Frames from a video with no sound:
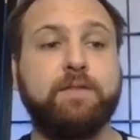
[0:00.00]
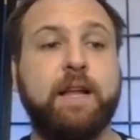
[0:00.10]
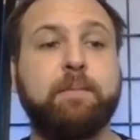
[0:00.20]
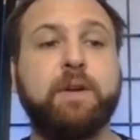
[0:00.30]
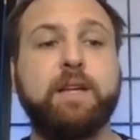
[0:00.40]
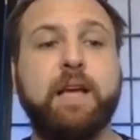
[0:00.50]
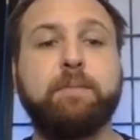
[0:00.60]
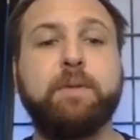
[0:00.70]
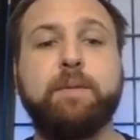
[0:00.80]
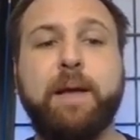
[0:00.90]
And I'm gonna I'm
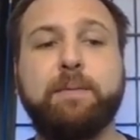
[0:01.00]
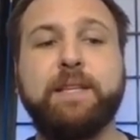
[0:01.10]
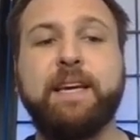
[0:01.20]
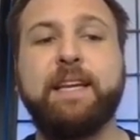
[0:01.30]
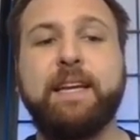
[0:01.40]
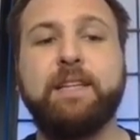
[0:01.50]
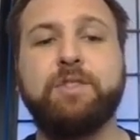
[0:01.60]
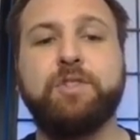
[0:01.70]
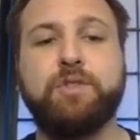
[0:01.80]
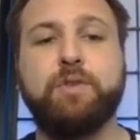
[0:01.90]
gonna be able to get
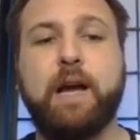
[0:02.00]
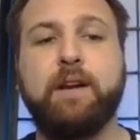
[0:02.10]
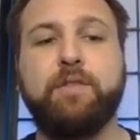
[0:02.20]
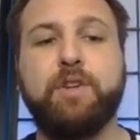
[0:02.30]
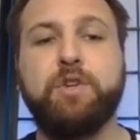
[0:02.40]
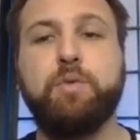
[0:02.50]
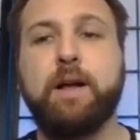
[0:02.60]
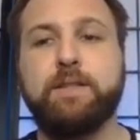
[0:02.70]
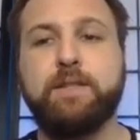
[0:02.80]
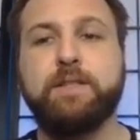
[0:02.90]
into kind of the
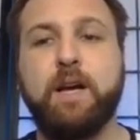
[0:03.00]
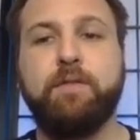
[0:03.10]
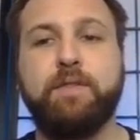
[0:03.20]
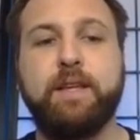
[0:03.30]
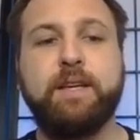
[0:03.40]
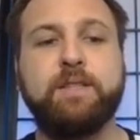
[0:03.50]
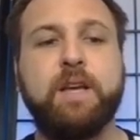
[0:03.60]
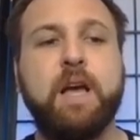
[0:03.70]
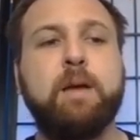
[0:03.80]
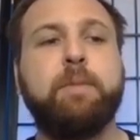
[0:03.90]
nuances of these,
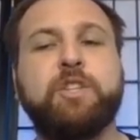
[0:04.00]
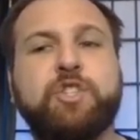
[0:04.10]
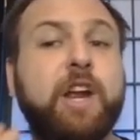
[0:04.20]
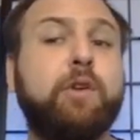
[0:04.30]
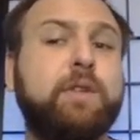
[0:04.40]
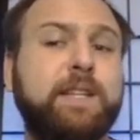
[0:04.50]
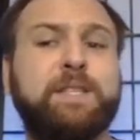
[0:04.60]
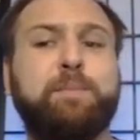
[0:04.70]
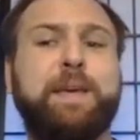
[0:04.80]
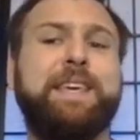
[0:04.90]
but generally
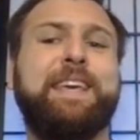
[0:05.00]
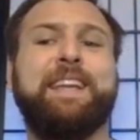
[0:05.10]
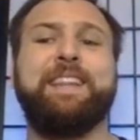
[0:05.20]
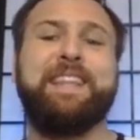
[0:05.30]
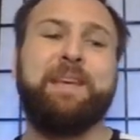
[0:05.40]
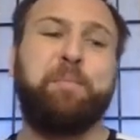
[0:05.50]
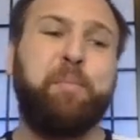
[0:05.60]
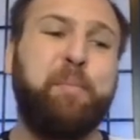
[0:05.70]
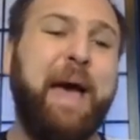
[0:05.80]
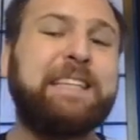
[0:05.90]
speaking, the
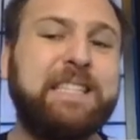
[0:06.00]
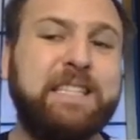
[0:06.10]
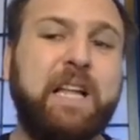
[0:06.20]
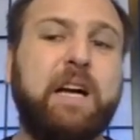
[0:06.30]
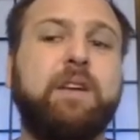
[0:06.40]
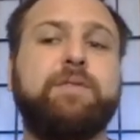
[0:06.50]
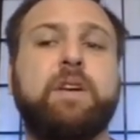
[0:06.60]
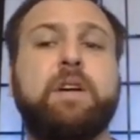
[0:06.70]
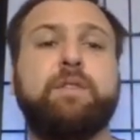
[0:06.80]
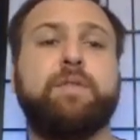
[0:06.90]
best glove
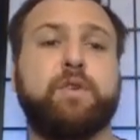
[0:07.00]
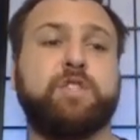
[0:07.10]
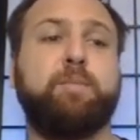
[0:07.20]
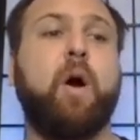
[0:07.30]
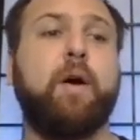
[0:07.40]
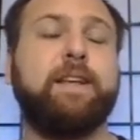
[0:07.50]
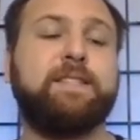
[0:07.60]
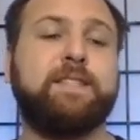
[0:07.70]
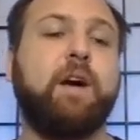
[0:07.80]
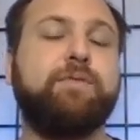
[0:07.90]
for sparring
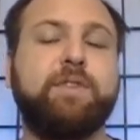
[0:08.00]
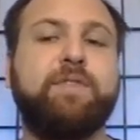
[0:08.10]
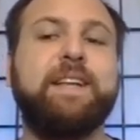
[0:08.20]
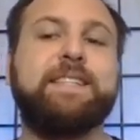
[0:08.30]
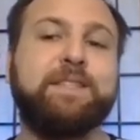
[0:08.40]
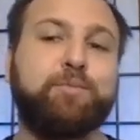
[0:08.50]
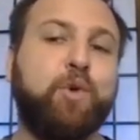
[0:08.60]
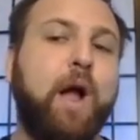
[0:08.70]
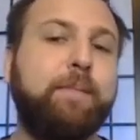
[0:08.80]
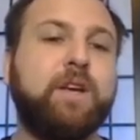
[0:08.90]
self-defense is
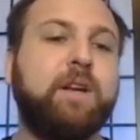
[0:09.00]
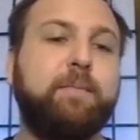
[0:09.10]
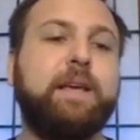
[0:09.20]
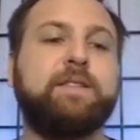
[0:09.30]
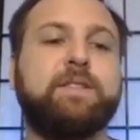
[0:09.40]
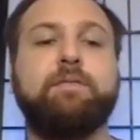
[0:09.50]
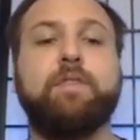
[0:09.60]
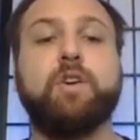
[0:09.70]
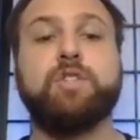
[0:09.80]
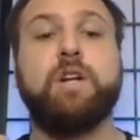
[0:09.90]
probably gonna be some
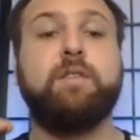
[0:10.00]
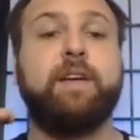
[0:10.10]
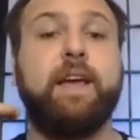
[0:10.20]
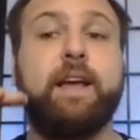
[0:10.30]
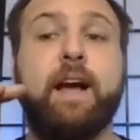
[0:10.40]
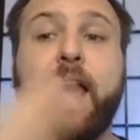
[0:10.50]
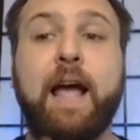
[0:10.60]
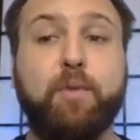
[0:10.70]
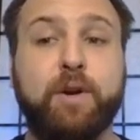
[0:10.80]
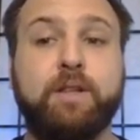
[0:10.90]
version of a
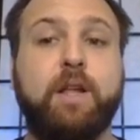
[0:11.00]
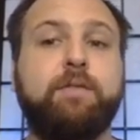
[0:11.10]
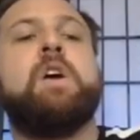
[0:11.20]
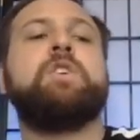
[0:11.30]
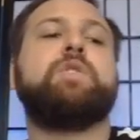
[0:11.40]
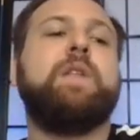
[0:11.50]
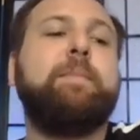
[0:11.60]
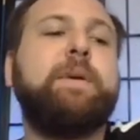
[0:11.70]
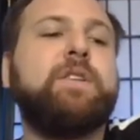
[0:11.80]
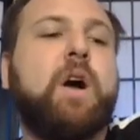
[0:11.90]
hybrid glove. So
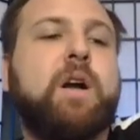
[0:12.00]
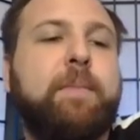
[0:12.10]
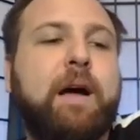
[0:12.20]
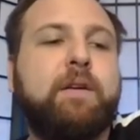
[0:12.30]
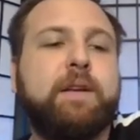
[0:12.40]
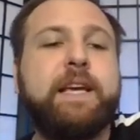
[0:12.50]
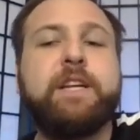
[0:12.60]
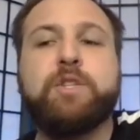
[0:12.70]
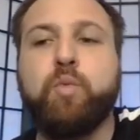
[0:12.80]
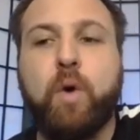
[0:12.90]
let me talk about
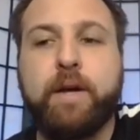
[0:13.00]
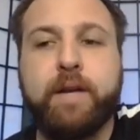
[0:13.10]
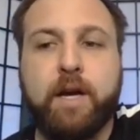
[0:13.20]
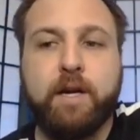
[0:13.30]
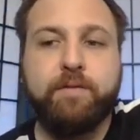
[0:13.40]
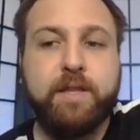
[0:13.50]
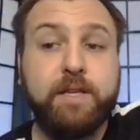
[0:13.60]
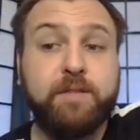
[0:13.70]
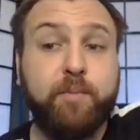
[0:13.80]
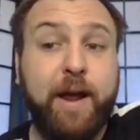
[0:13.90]
each one of
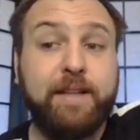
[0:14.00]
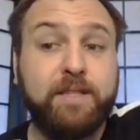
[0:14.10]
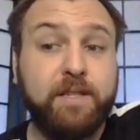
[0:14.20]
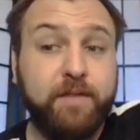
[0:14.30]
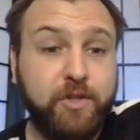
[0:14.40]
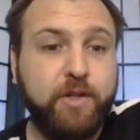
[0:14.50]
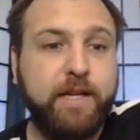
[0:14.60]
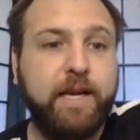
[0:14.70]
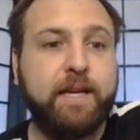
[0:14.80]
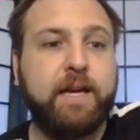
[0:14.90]
these brands
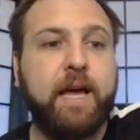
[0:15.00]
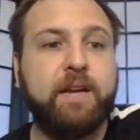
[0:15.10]
individually and kind